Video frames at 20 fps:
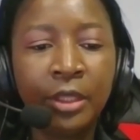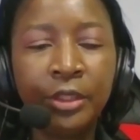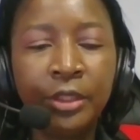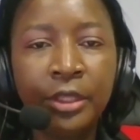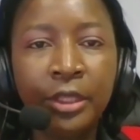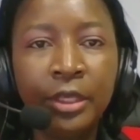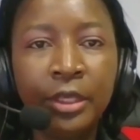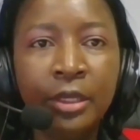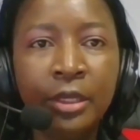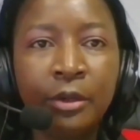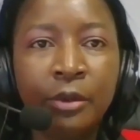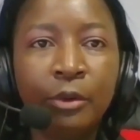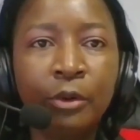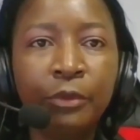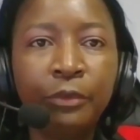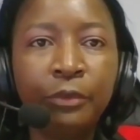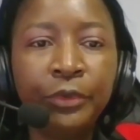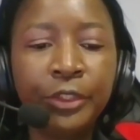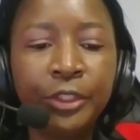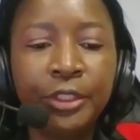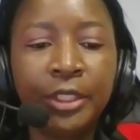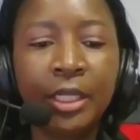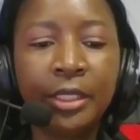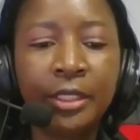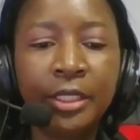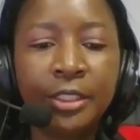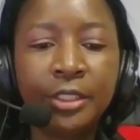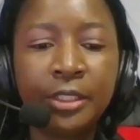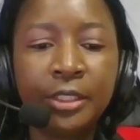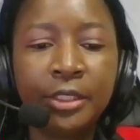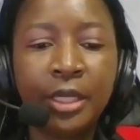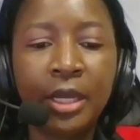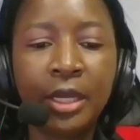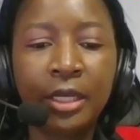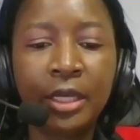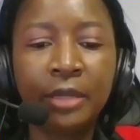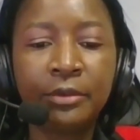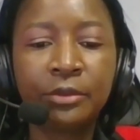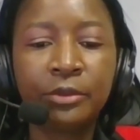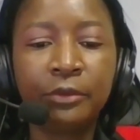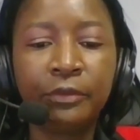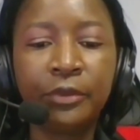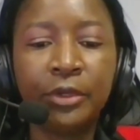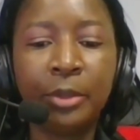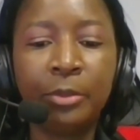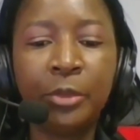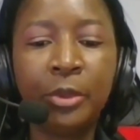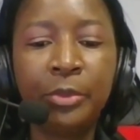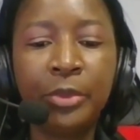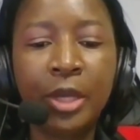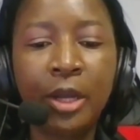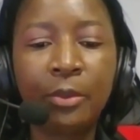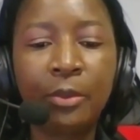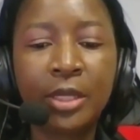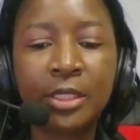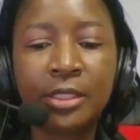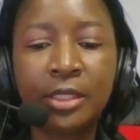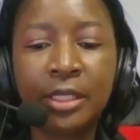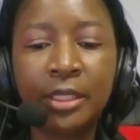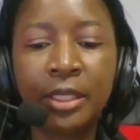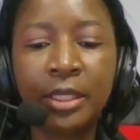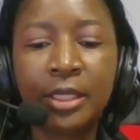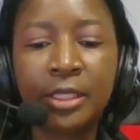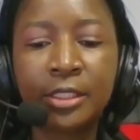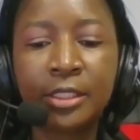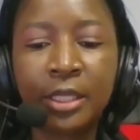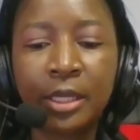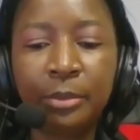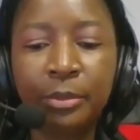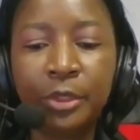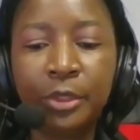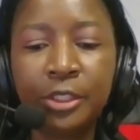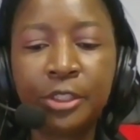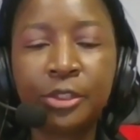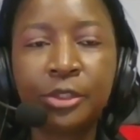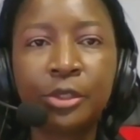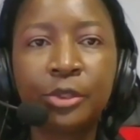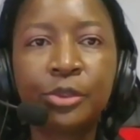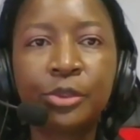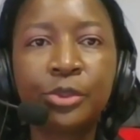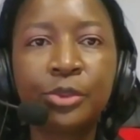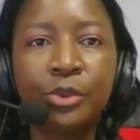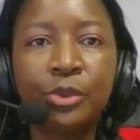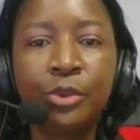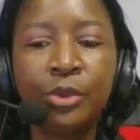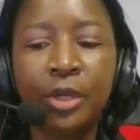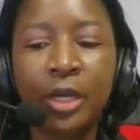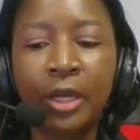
The official National Archives of Namibia was then established soon